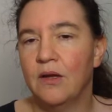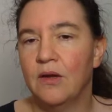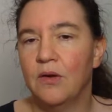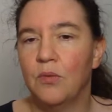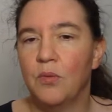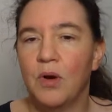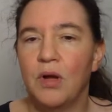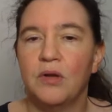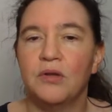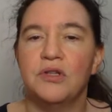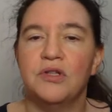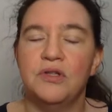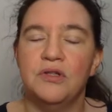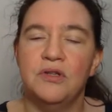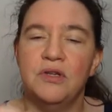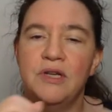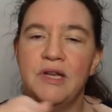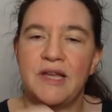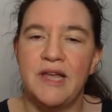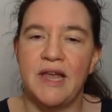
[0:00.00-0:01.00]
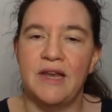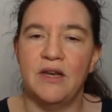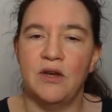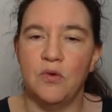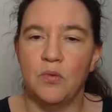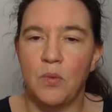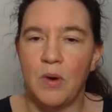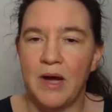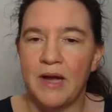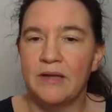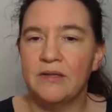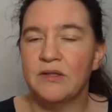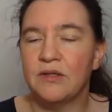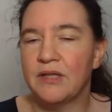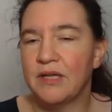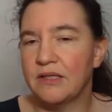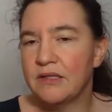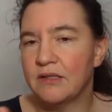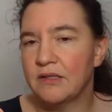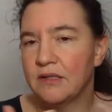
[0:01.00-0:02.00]
while you're negating y, so
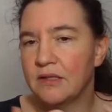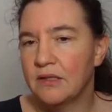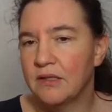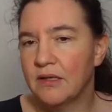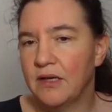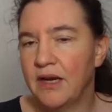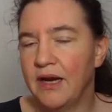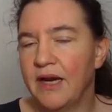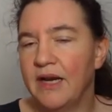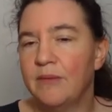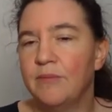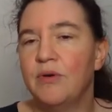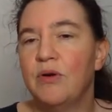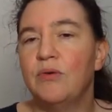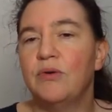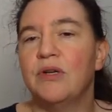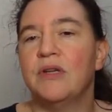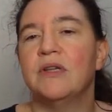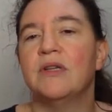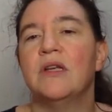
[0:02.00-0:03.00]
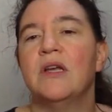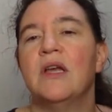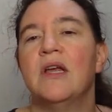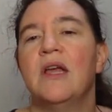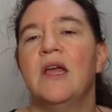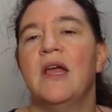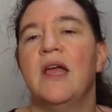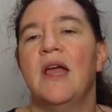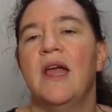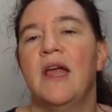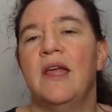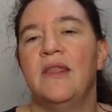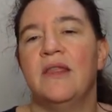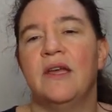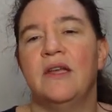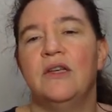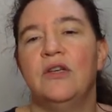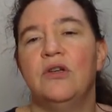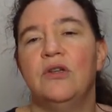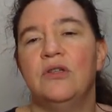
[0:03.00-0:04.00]
that's idempotent, and
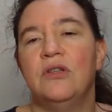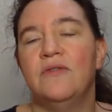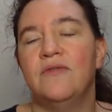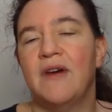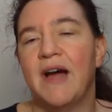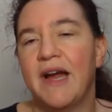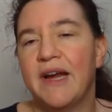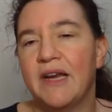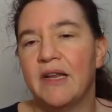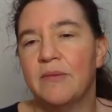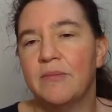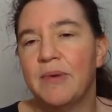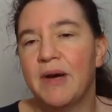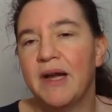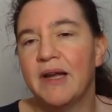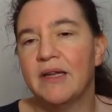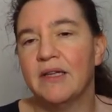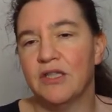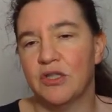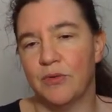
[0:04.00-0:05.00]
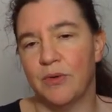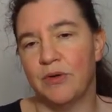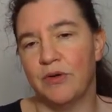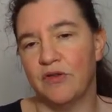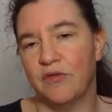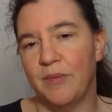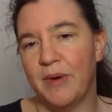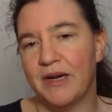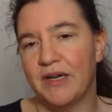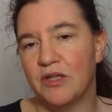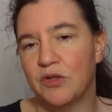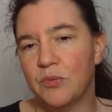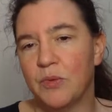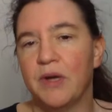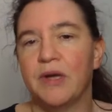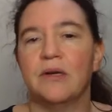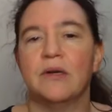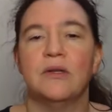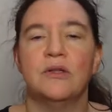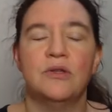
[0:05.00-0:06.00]
then you're dividing by square root of minus
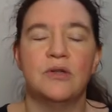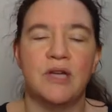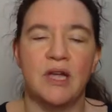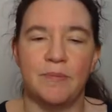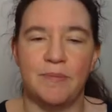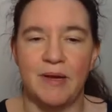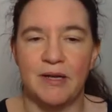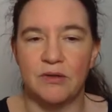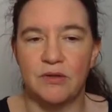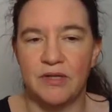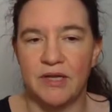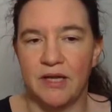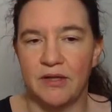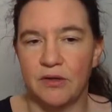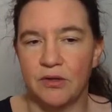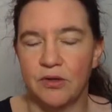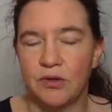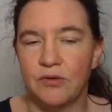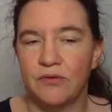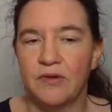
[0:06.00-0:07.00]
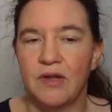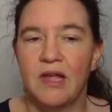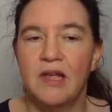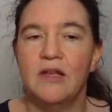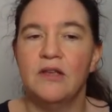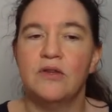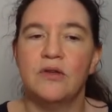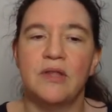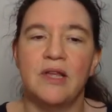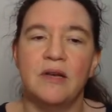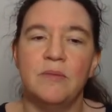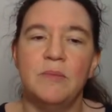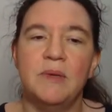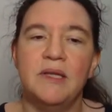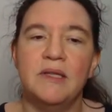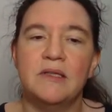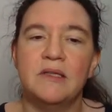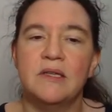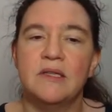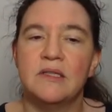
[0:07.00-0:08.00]
1 to get back to the other curve. So that
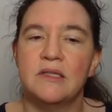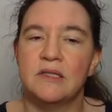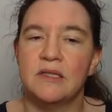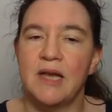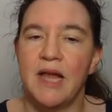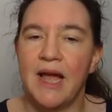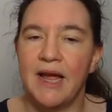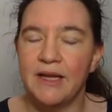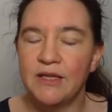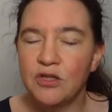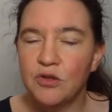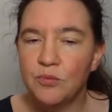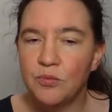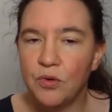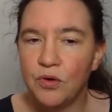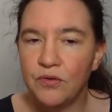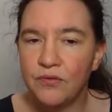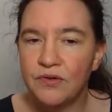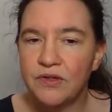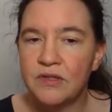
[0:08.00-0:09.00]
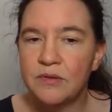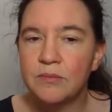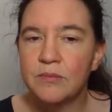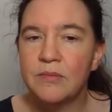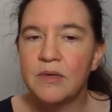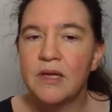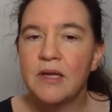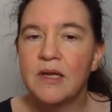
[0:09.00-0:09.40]
means it's an isomorphism.